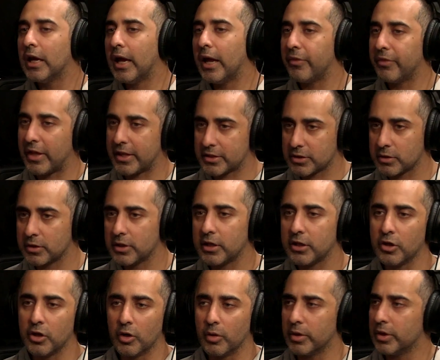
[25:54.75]
and that's
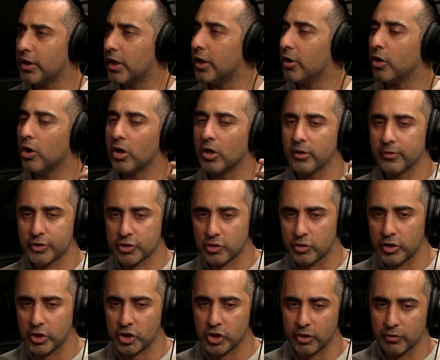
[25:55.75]
and all this
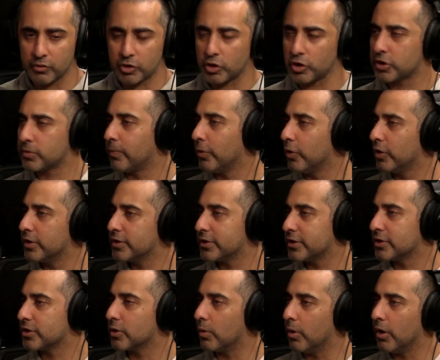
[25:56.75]
tradition of jurisprudence
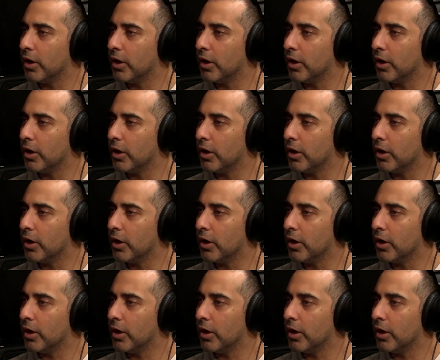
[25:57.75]
and so